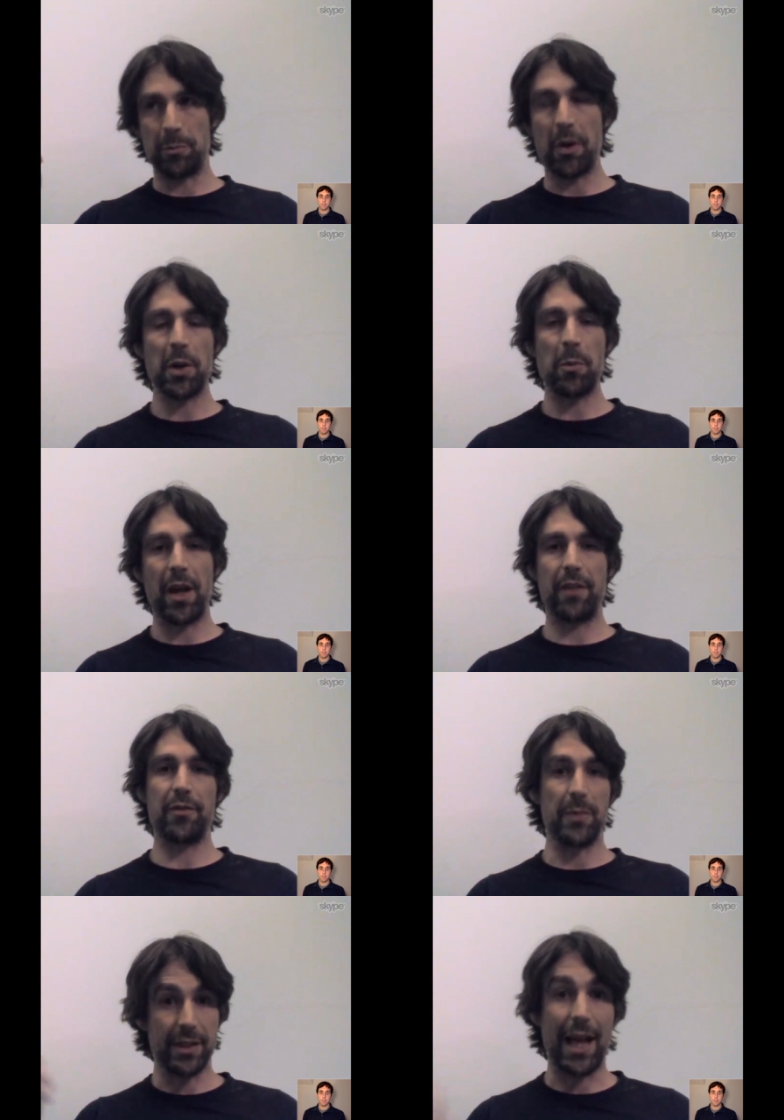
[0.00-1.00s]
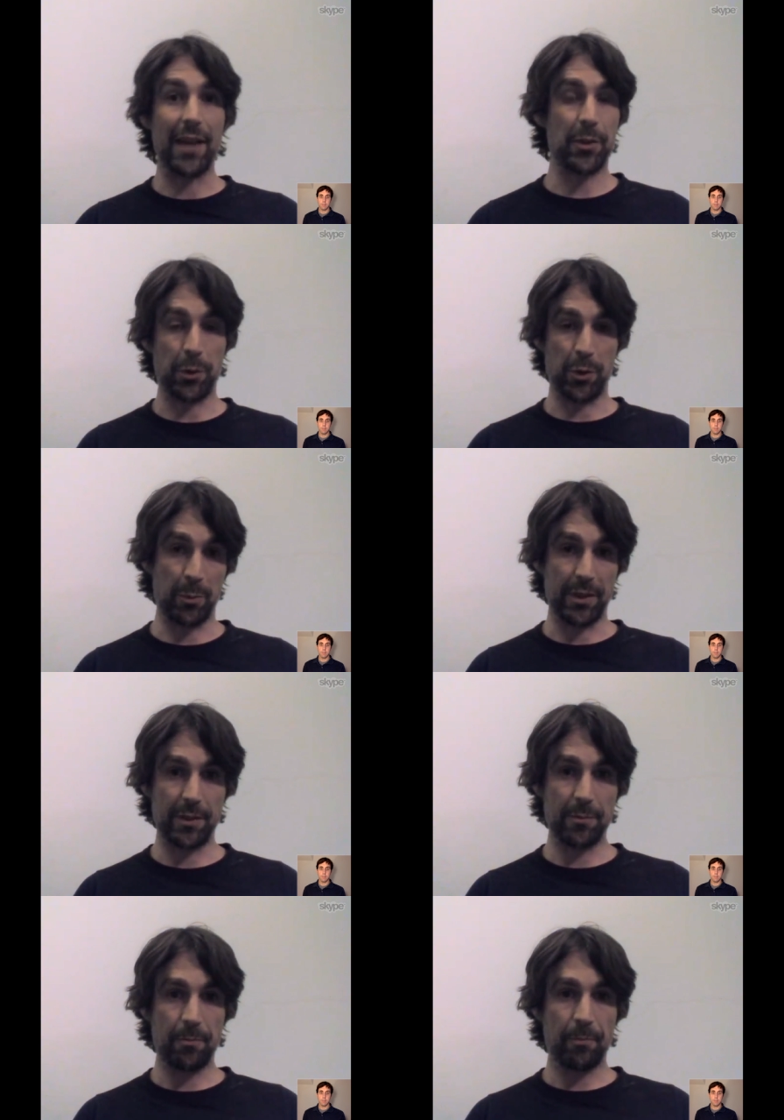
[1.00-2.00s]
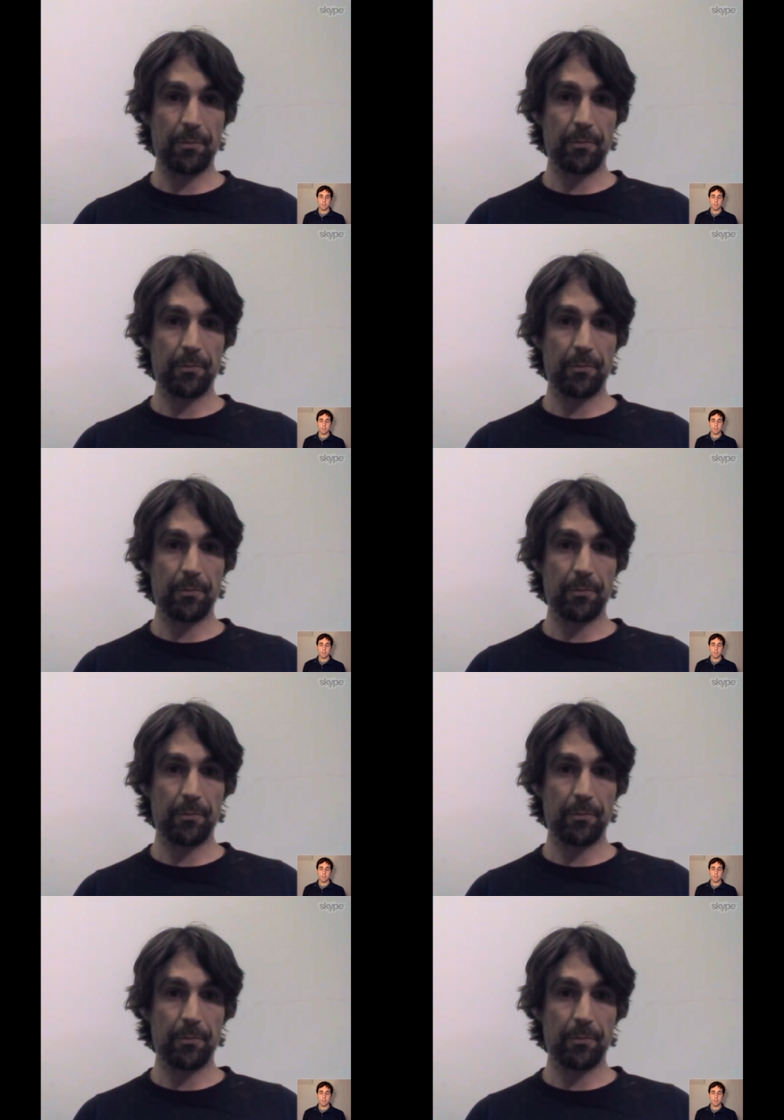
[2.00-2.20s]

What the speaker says: his body weight from his last tournament.